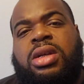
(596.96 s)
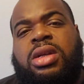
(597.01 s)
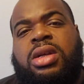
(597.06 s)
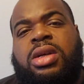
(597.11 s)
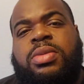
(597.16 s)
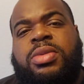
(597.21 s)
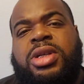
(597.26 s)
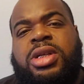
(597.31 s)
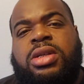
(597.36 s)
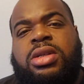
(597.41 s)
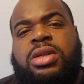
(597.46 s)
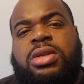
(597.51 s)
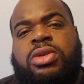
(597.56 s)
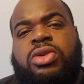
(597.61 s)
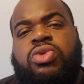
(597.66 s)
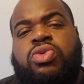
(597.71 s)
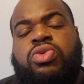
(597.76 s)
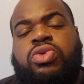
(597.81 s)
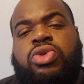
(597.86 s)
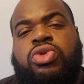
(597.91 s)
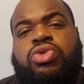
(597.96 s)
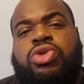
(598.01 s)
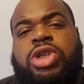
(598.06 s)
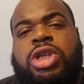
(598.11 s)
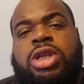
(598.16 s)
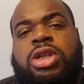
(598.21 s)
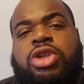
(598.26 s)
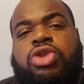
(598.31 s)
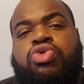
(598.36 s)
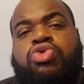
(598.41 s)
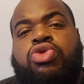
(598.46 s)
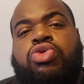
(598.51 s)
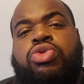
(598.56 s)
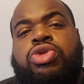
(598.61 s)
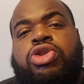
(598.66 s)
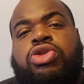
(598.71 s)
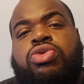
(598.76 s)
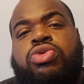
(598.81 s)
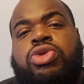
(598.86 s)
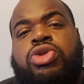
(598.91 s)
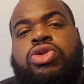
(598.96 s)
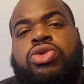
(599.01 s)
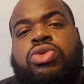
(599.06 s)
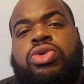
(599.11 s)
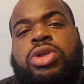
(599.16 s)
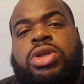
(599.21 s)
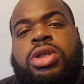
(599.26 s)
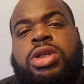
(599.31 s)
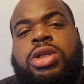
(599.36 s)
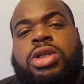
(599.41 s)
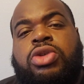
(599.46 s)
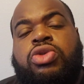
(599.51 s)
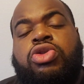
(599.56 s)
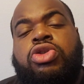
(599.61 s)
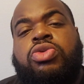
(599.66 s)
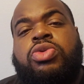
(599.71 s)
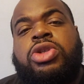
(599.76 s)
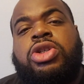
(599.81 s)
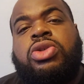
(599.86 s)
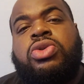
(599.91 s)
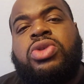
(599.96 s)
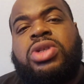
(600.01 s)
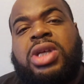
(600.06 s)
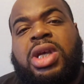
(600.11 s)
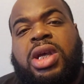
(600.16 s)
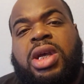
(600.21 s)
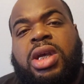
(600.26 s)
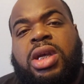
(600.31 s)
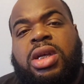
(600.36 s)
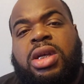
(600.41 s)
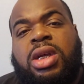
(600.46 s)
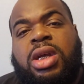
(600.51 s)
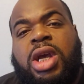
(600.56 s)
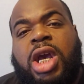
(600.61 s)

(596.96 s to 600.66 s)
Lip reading: I mean, you knew what you was doing, you knew what you said,